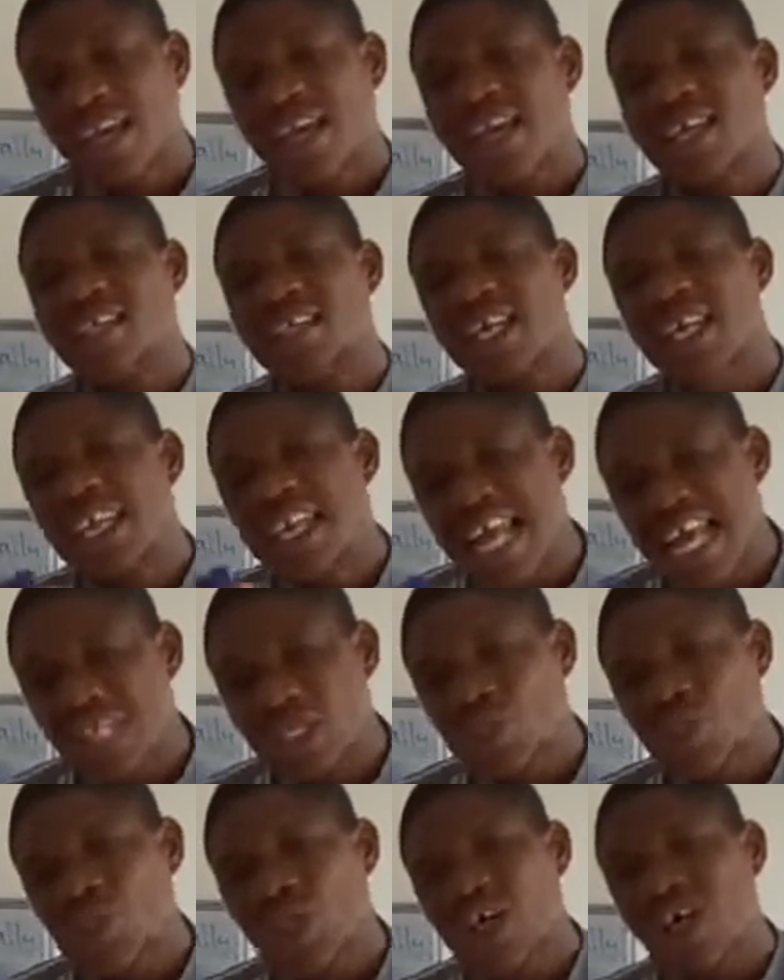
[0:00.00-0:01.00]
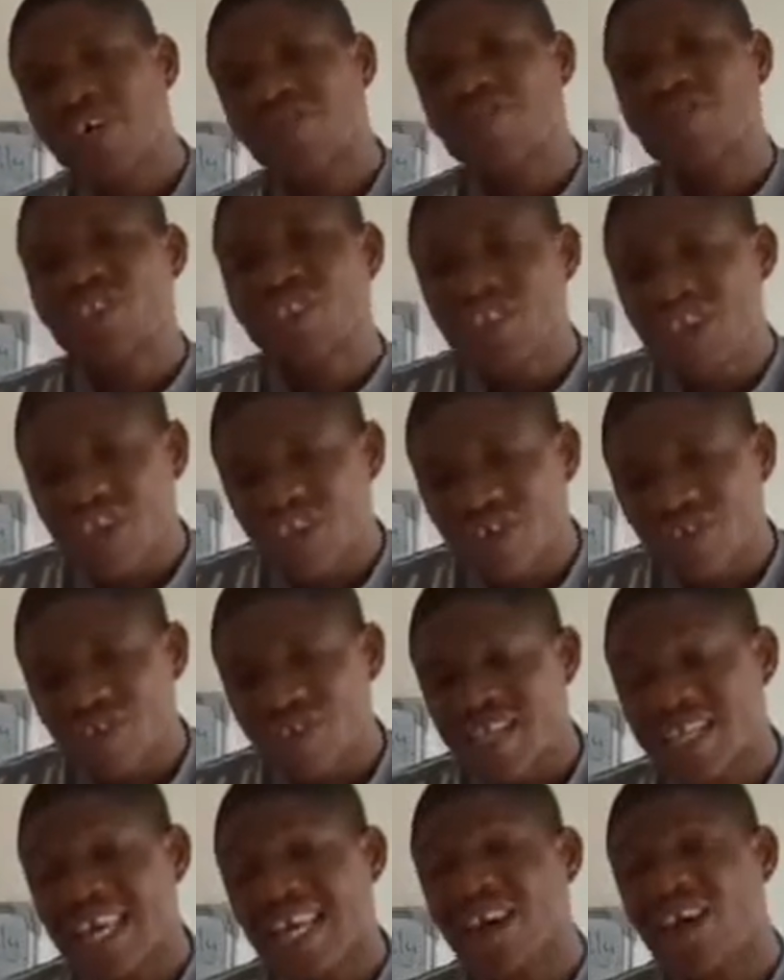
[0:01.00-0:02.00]
It's a network of
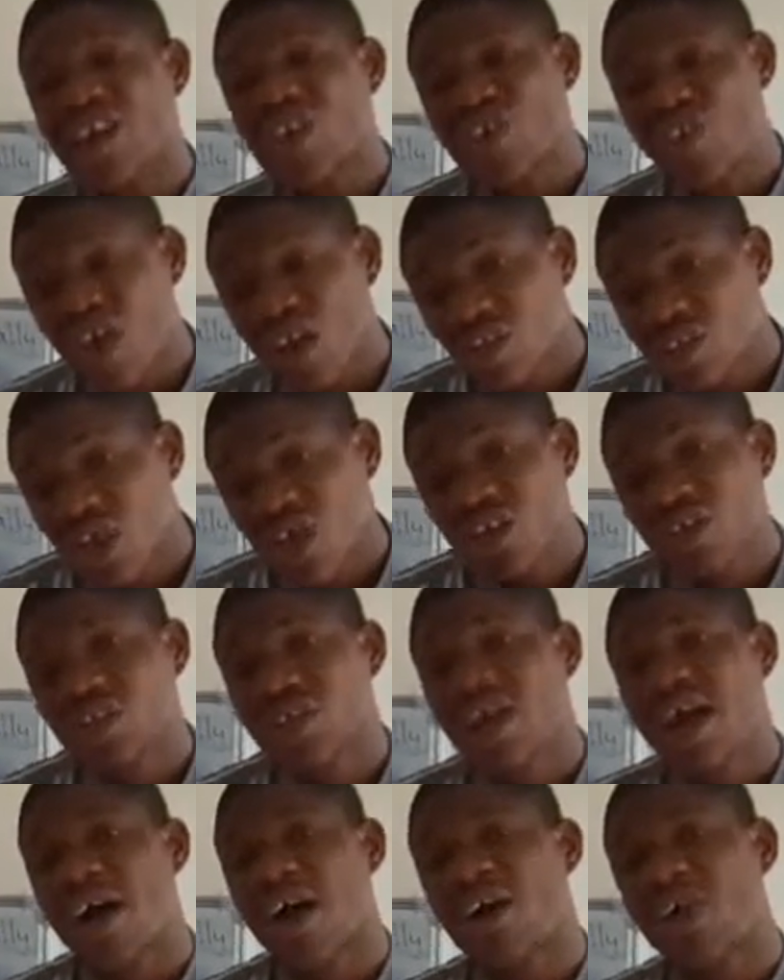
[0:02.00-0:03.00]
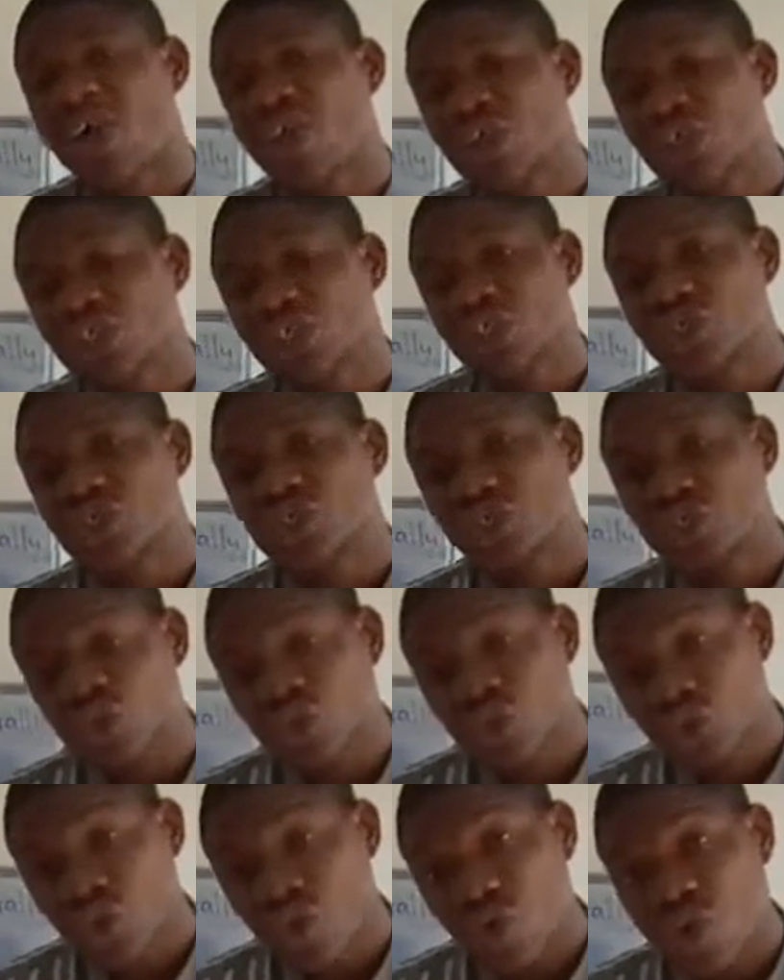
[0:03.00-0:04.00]
nerves that are not under our conscious
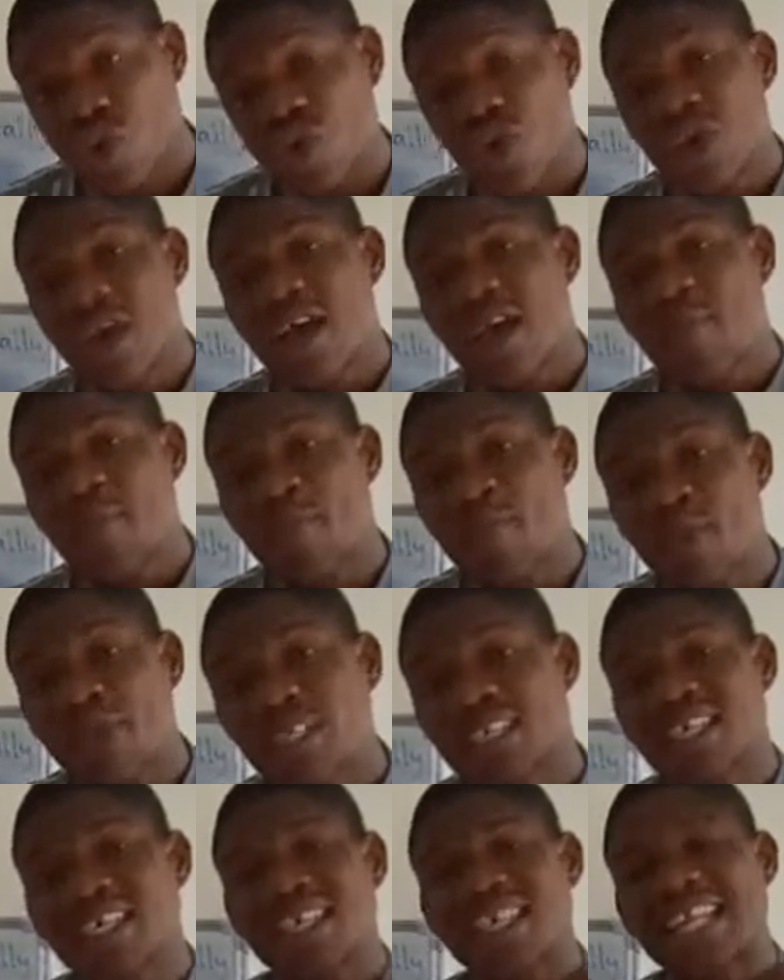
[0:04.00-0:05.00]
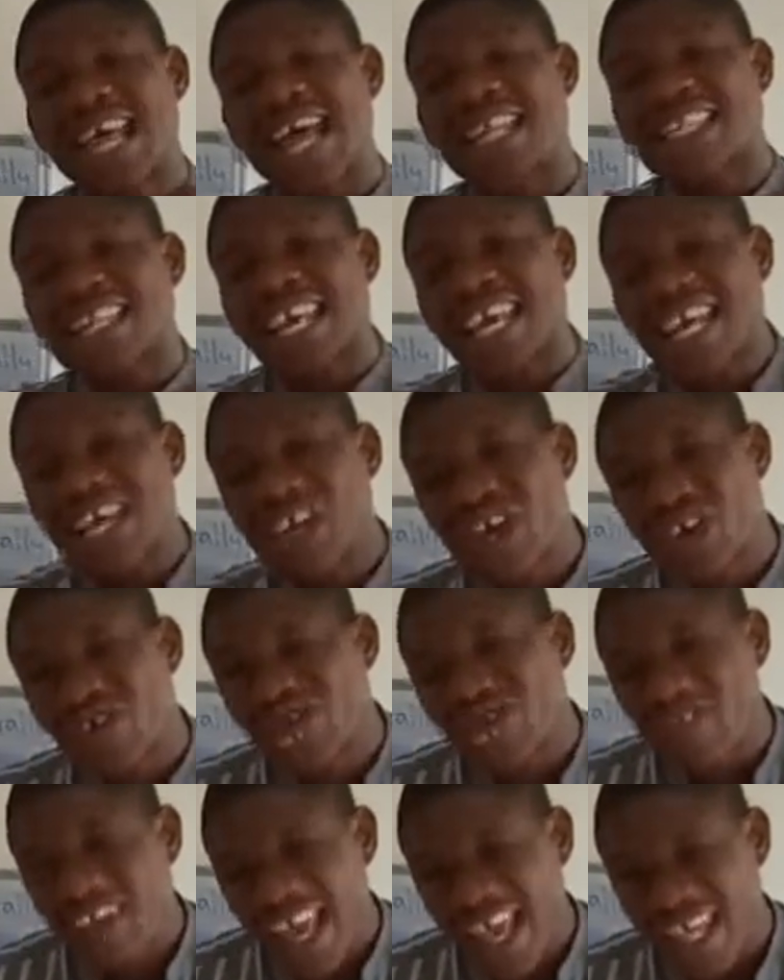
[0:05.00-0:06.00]
control, but that
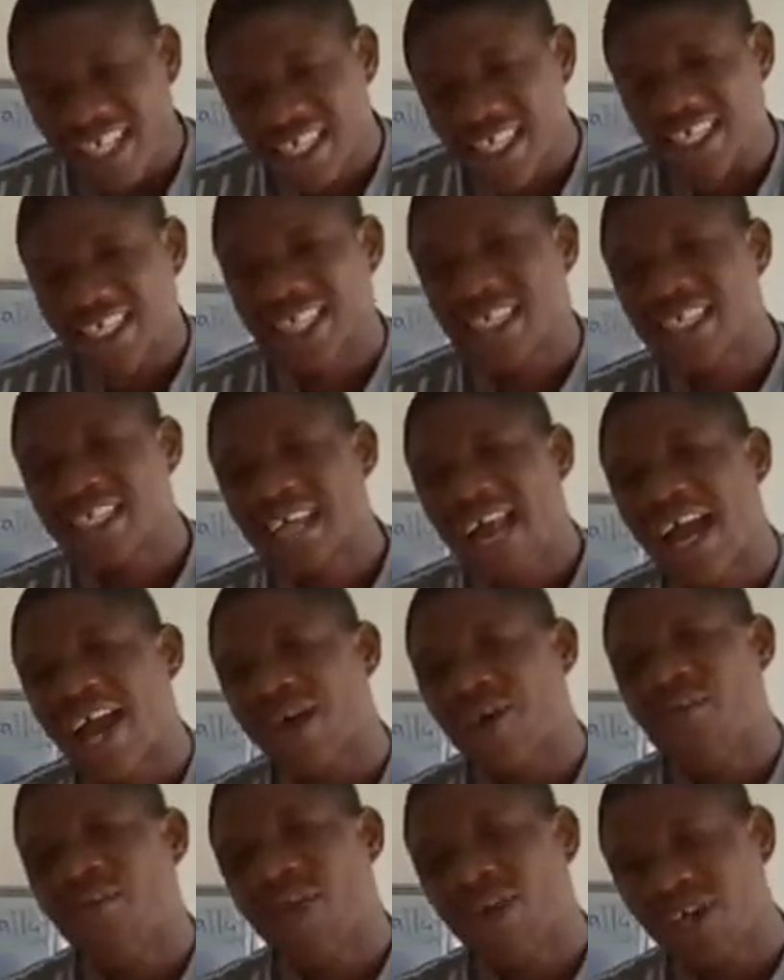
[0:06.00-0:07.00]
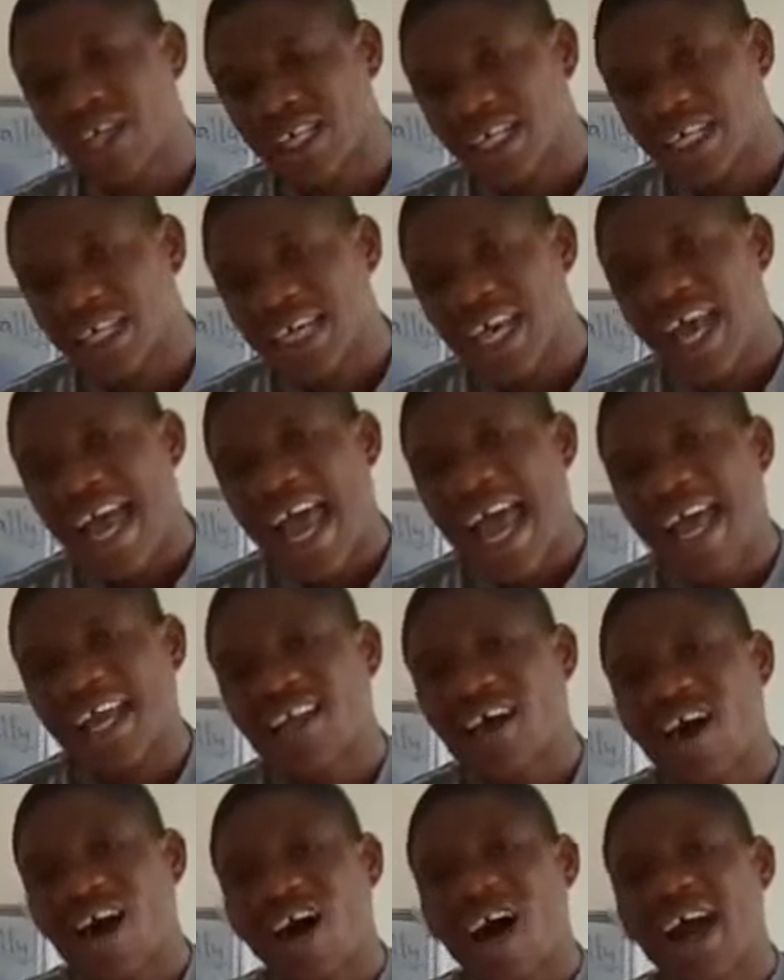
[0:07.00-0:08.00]
innervate the entire body
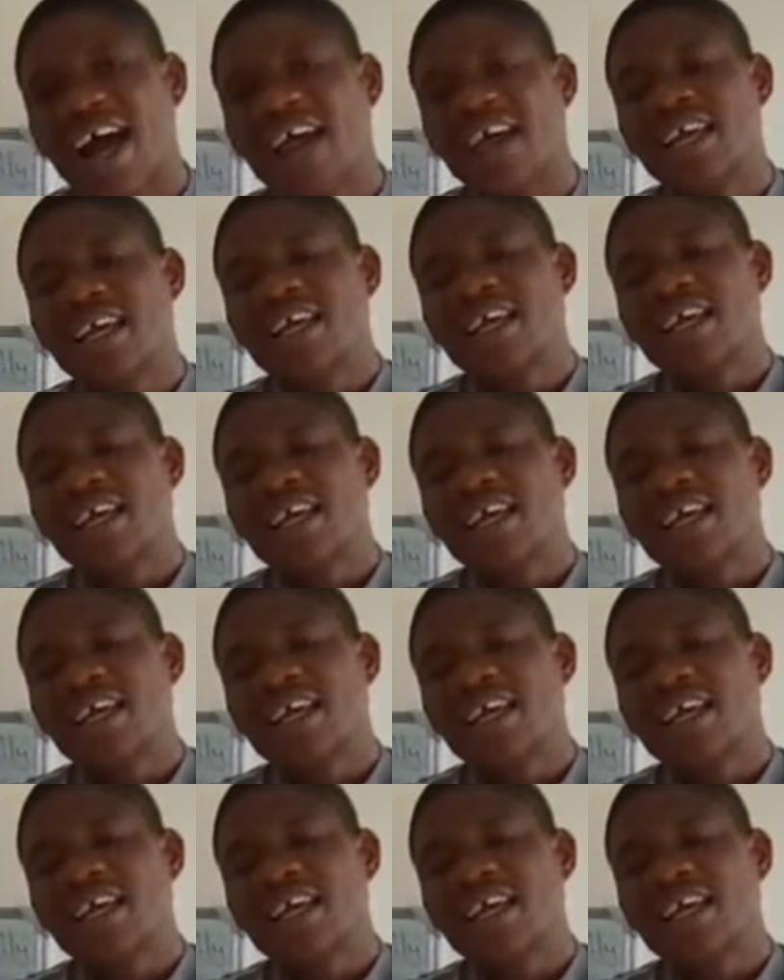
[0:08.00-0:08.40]
and are